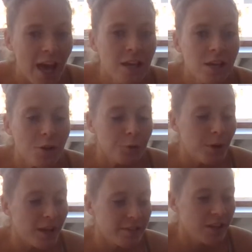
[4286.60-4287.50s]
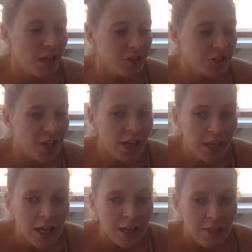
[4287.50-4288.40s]
wear whilst
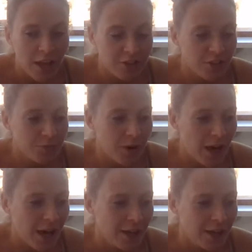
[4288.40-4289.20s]
lunging? They should